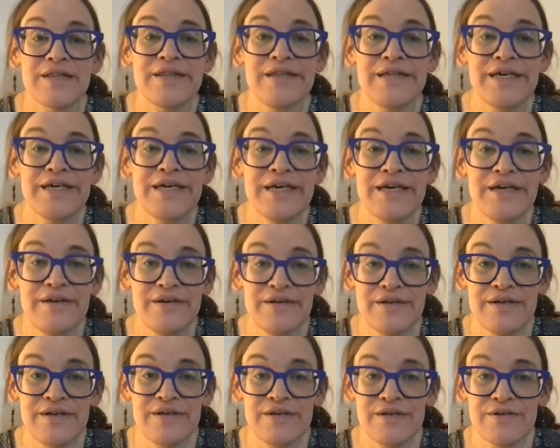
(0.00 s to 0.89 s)
The
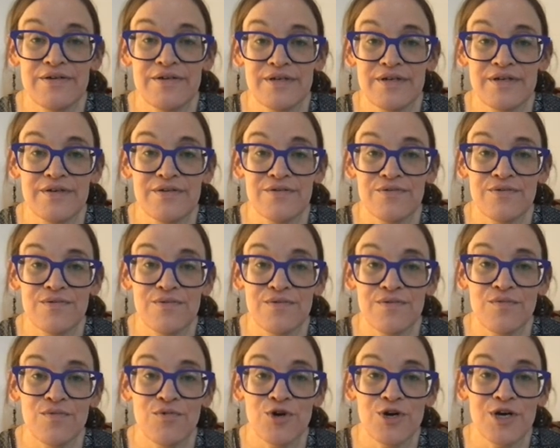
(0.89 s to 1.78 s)

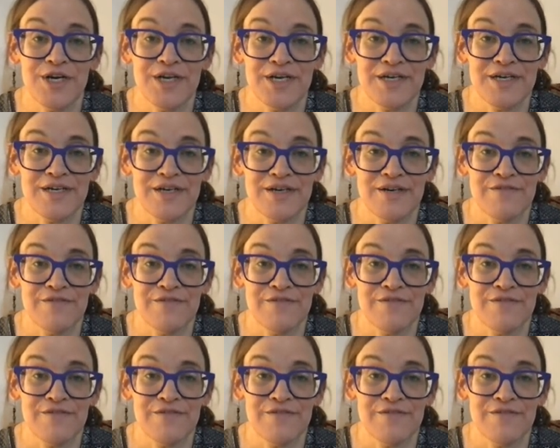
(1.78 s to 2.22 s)
rook